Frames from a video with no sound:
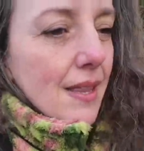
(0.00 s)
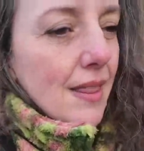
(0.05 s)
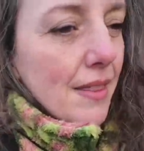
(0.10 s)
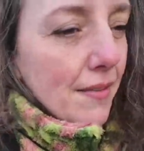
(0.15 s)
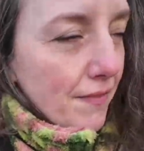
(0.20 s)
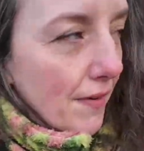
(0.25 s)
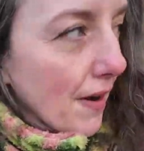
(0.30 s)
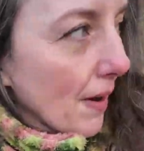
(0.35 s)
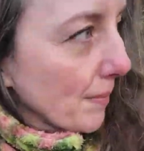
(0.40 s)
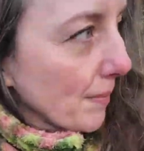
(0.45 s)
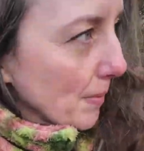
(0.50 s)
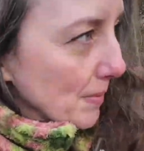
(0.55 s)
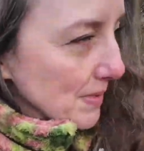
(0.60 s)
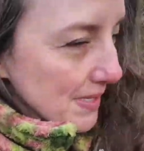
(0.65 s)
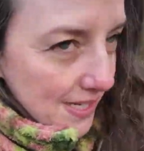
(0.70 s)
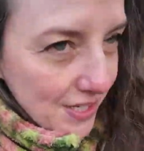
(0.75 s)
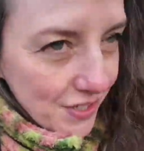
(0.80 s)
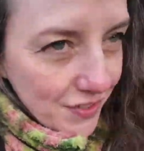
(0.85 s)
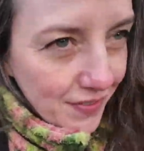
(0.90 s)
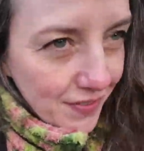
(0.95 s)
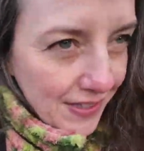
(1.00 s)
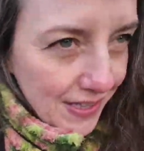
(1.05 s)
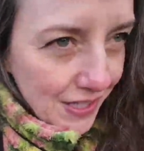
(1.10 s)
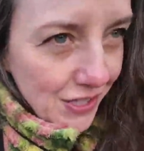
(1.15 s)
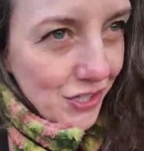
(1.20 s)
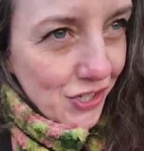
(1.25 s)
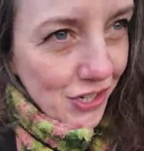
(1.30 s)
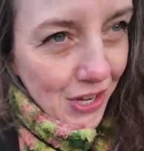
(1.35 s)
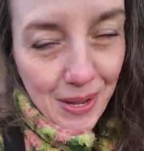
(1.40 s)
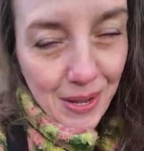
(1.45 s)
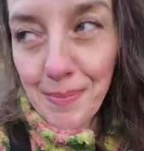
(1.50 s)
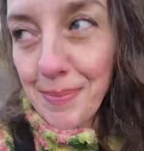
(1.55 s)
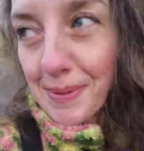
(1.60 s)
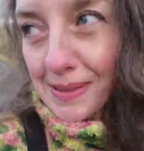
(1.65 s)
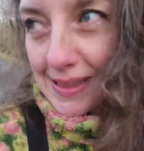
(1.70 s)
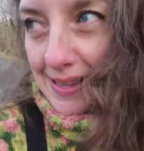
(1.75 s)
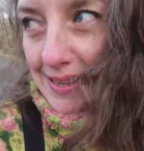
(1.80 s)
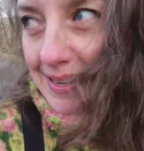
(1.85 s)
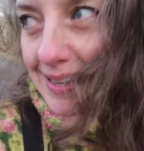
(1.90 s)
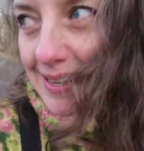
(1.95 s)
the farmer was in feeding the sheep,
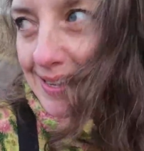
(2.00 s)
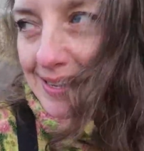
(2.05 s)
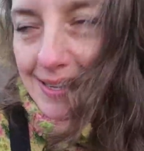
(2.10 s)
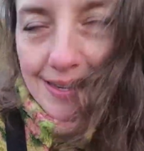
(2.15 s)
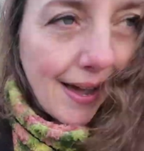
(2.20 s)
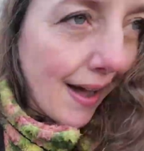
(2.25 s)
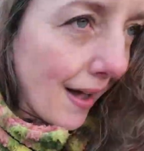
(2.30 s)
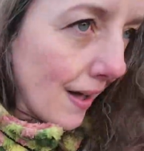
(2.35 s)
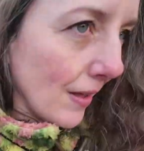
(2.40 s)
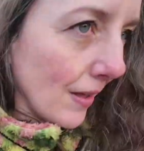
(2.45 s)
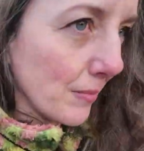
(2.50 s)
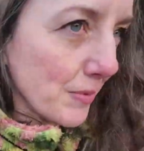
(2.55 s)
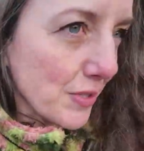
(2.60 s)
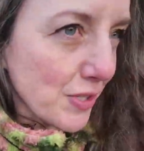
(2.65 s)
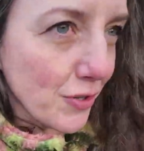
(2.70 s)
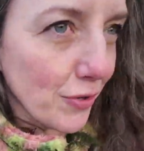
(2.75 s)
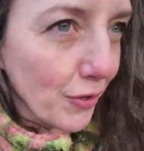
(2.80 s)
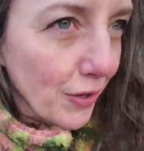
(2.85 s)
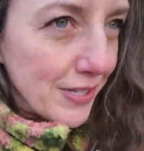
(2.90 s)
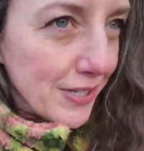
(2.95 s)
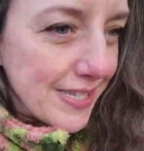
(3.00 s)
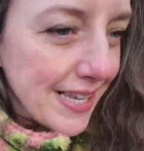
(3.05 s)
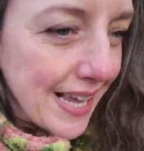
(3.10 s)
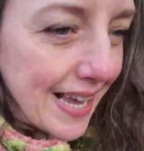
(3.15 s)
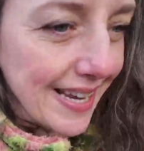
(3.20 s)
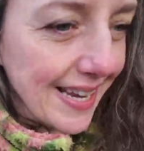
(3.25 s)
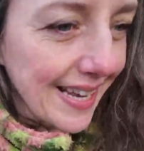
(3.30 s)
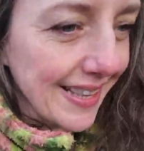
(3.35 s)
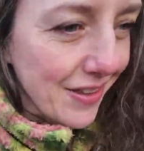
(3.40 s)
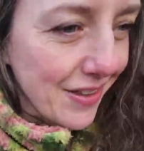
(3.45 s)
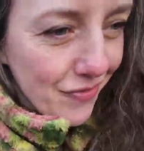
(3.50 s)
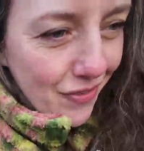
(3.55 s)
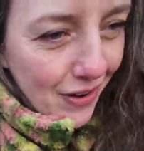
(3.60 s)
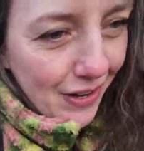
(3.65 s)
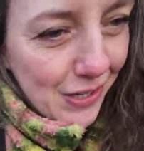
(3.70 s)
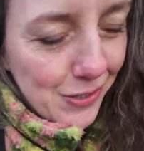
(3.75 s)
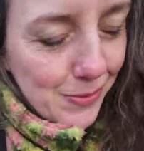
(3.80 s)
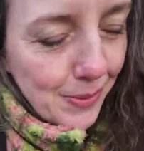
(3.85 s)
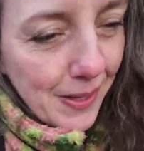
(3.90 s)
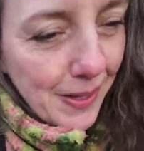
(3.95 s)
and the cattle was crossing, and the
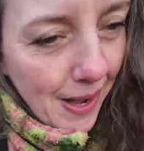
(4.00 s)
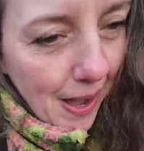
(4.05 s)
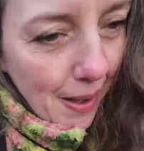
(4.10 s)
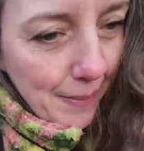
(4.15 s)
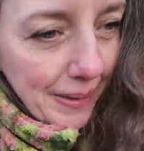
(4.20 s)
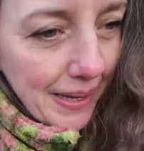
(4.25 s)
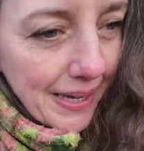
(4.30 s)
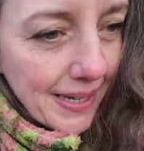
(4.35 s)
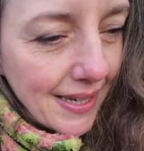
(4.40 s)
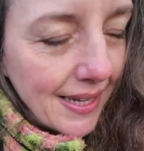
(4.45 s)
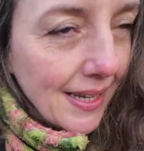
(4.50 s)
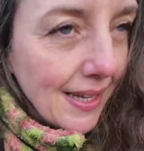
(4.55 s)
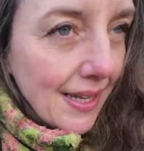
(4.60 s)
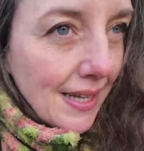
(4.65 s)
runners were coming.